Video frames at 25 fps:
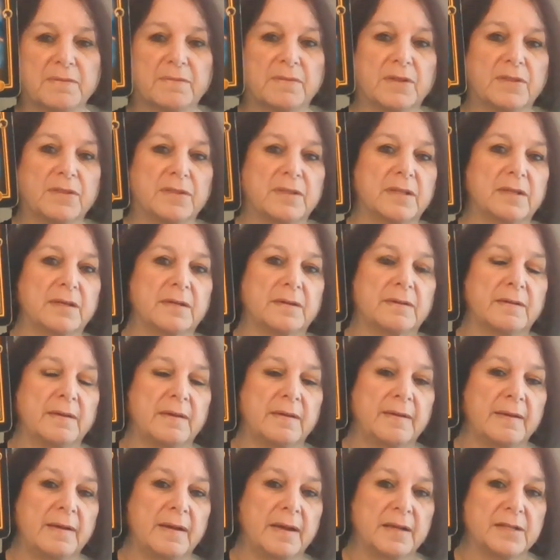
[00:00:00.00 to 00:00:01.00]
with the
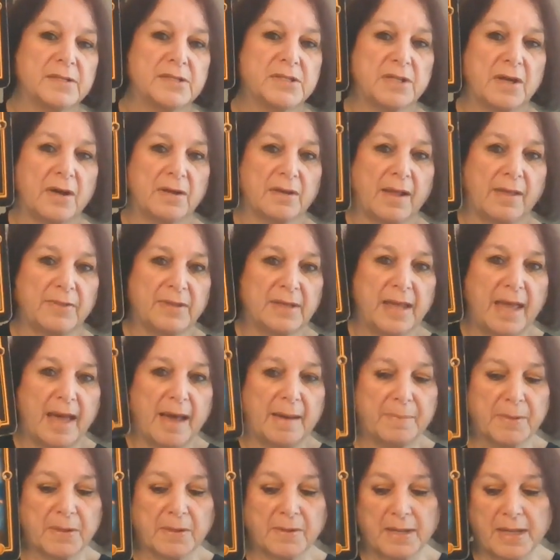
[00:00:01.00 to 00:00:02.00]
assault on the
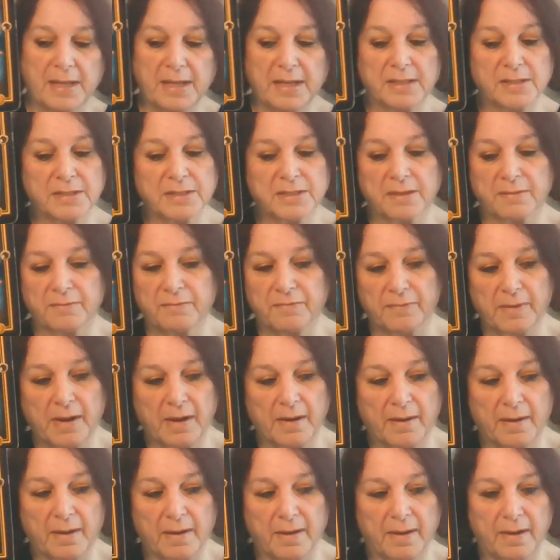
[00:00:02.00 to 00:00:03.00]
Capitol. He is
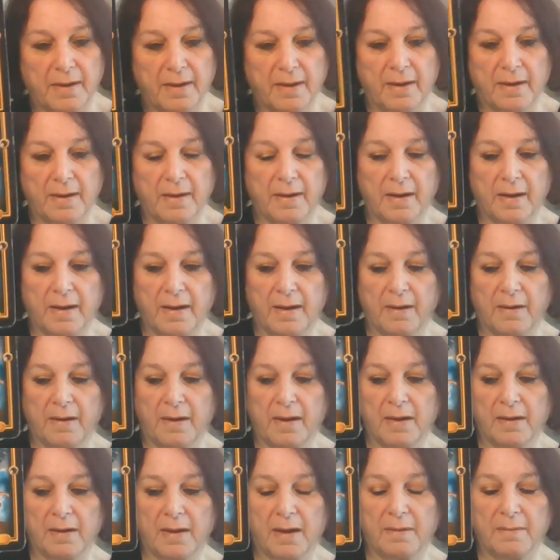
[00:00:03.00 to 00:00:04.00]

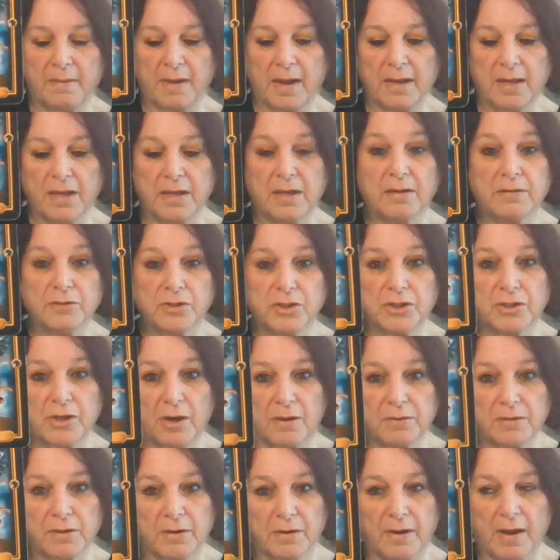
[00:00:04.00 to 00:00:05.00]
a huge
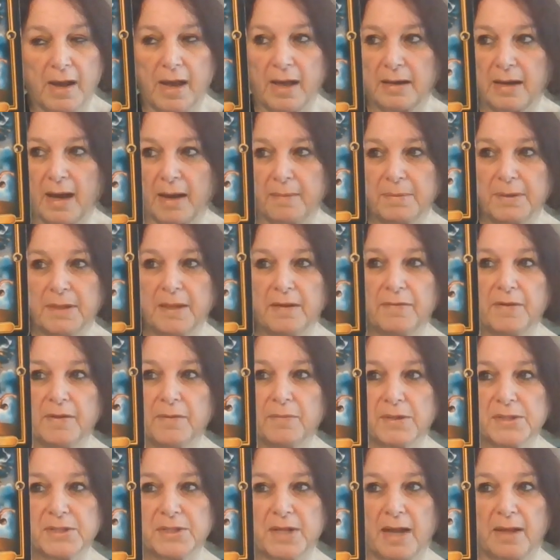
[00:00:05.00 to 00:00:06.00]
donor, and I believe he
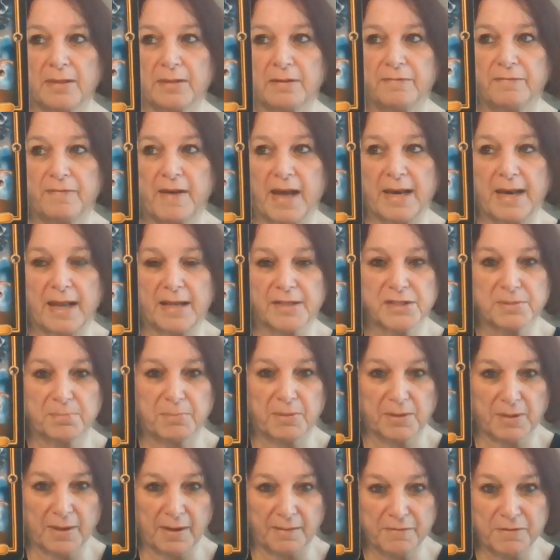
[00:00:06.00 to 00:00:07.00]
was on the finance
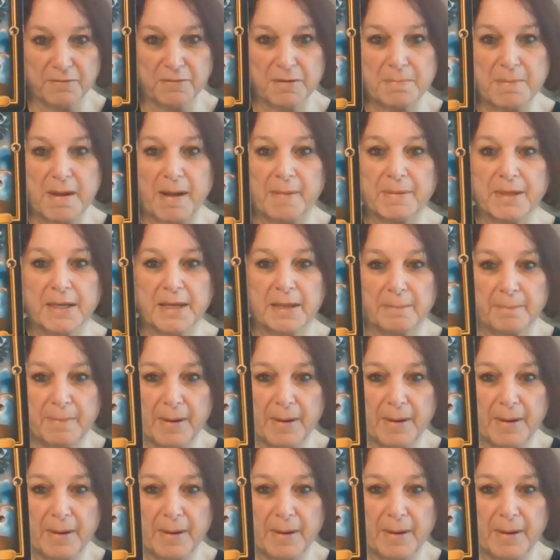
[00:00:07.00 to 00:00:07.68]
board of the Republican